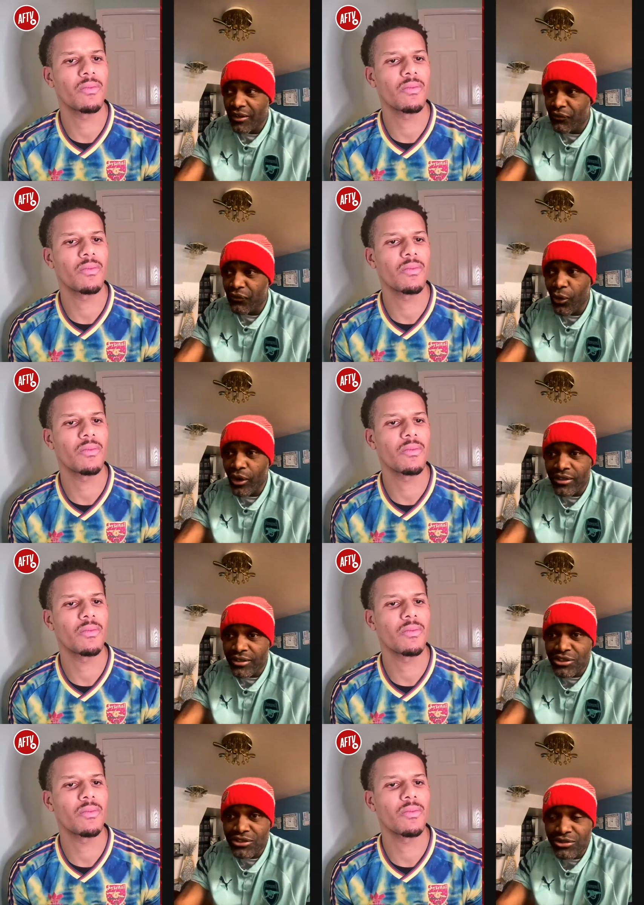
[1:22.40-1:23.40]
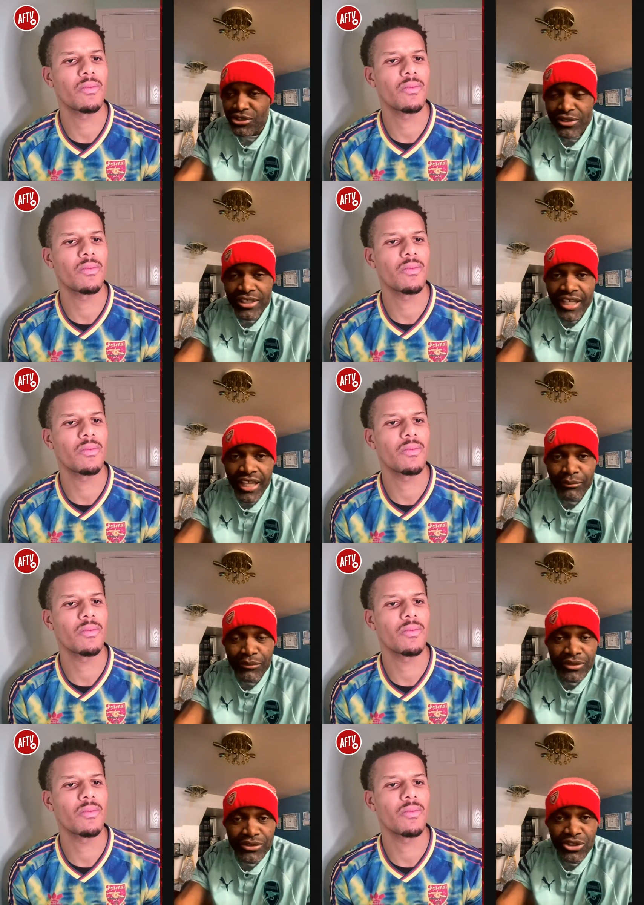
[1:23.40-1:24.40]
Speaker 1: four, three
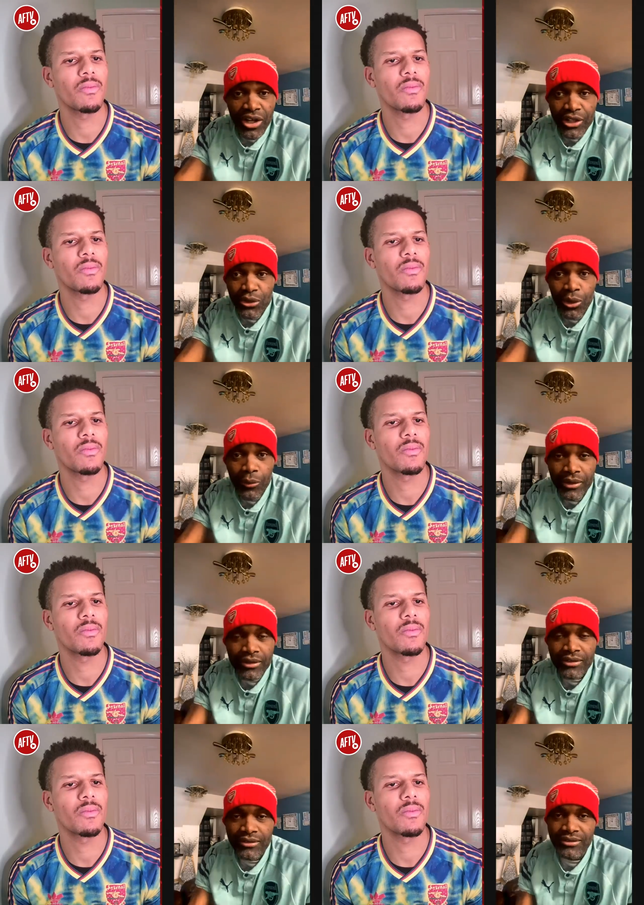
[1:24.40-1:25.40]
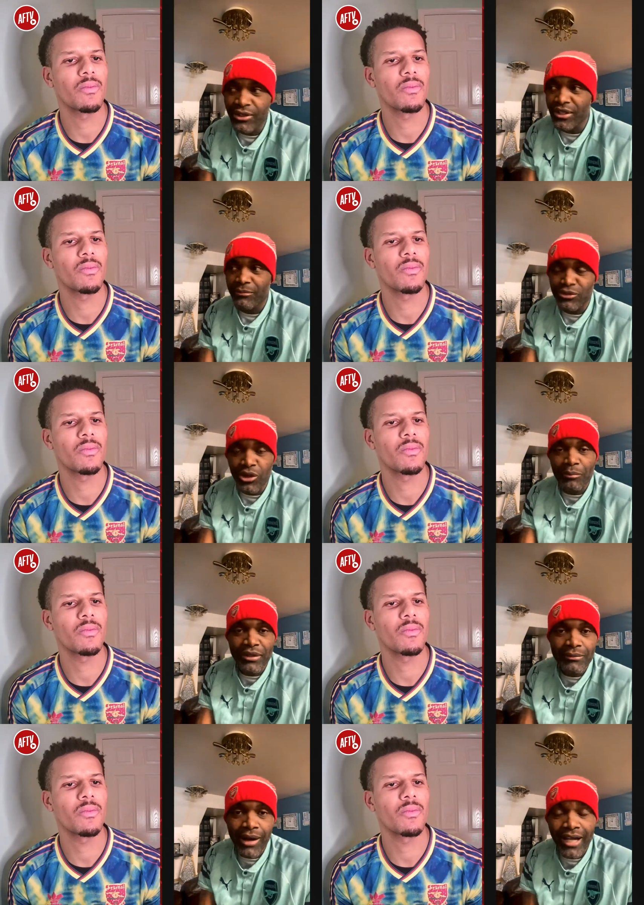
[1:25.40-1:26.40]
game draw to over, then them jump
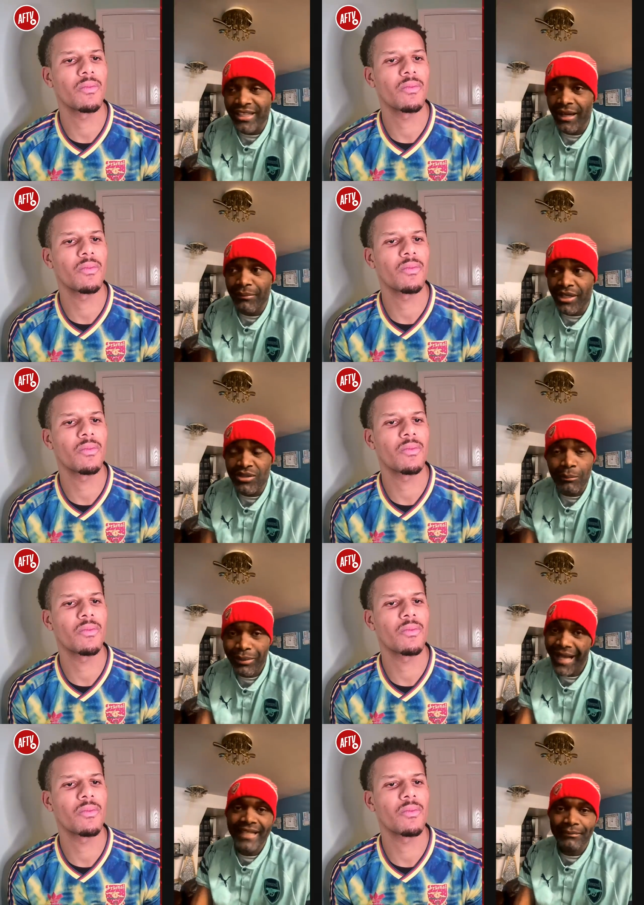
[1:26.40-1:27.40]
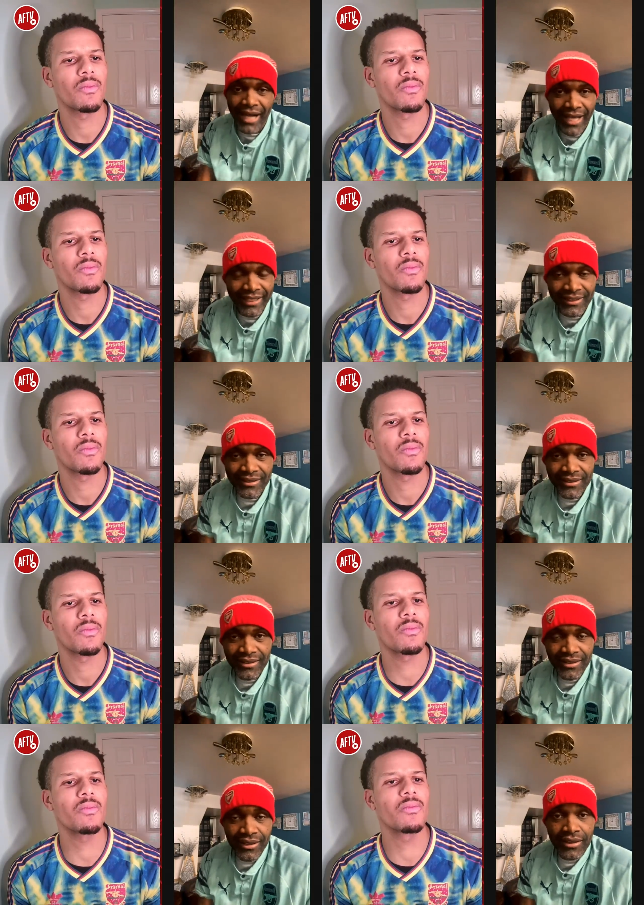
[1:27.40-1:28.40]
in the market and make some panic buy.
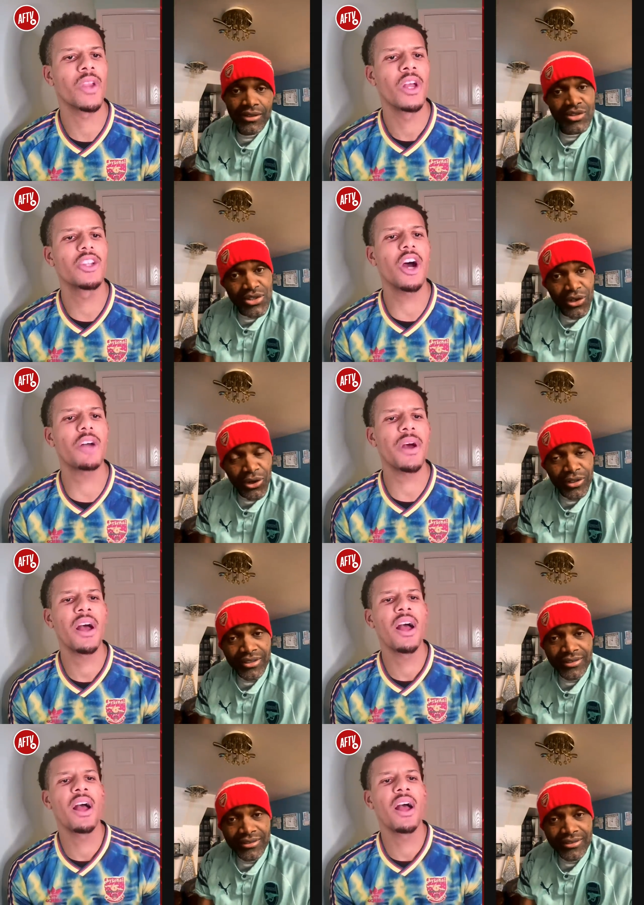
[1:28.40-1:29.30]
Speaker 2: Mm. So,